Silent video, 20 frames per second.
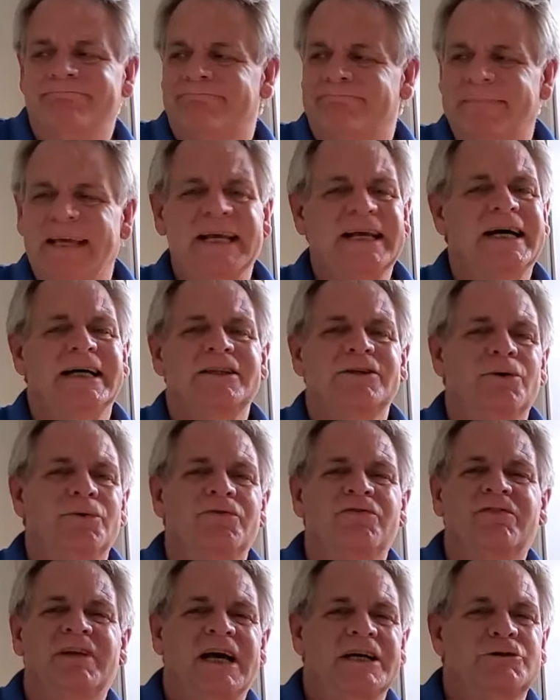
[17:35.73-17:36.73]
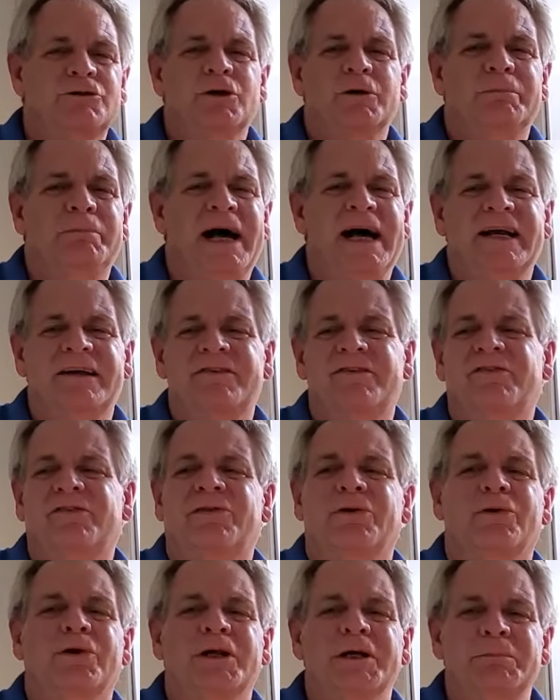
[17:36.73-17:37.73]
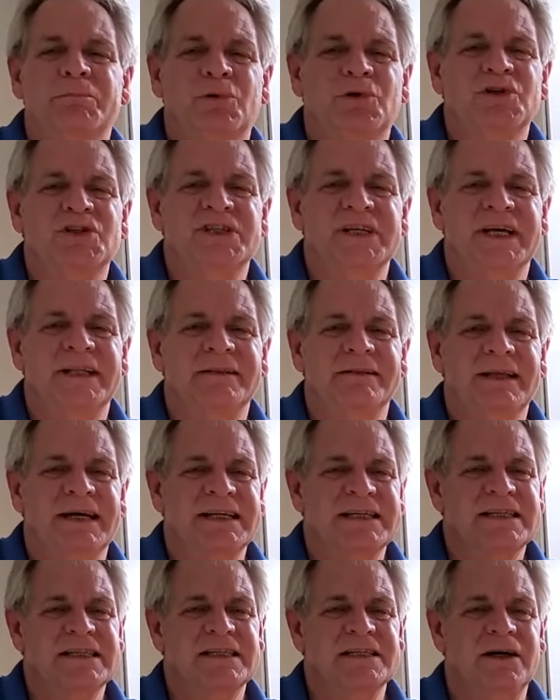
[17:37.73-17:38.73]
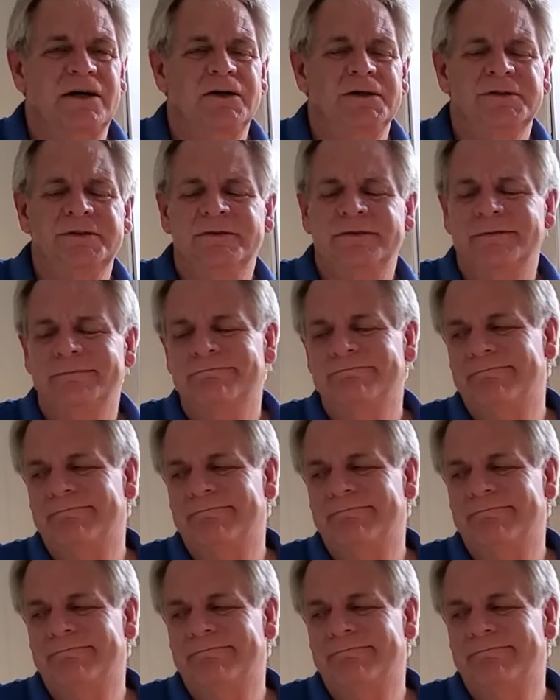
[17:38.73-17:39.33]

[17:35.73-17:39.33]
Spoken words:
those Tetra Paks, 30% less salt.